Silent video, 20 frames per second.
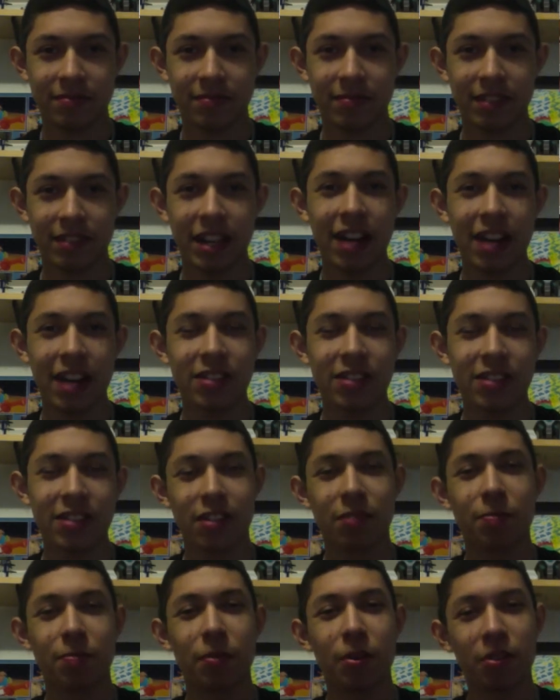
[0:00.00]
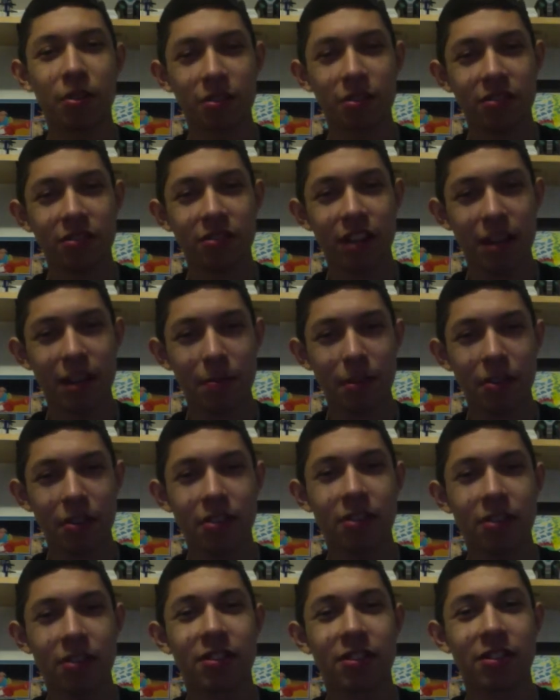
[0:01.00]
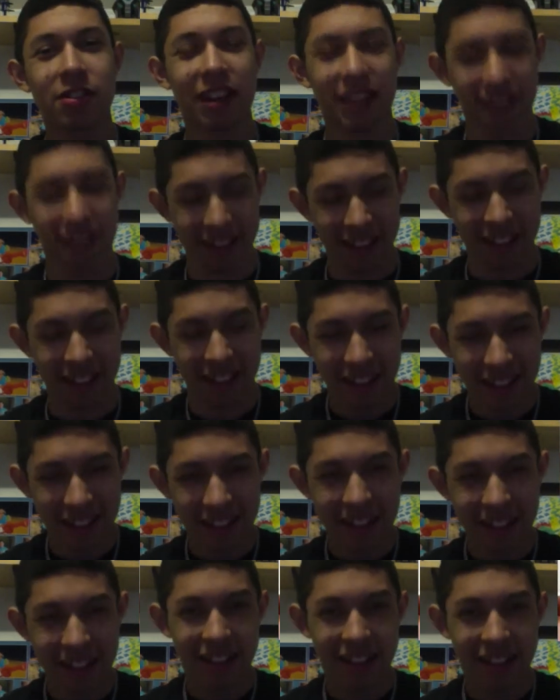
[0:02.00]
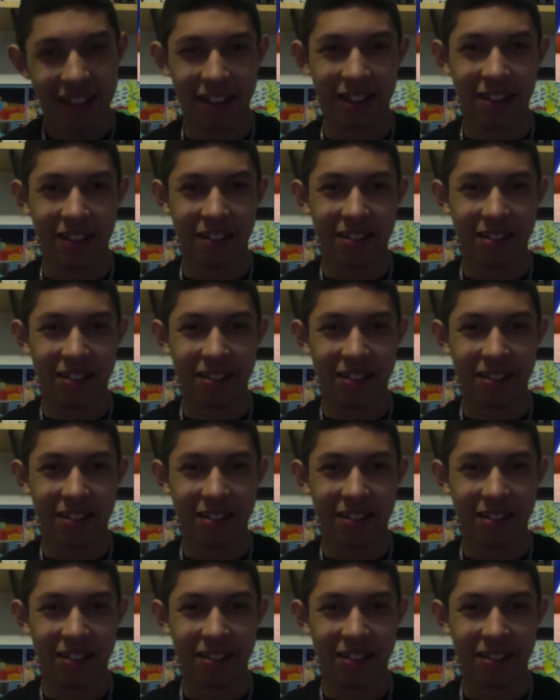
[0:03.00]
Now you got sports tape on your ear.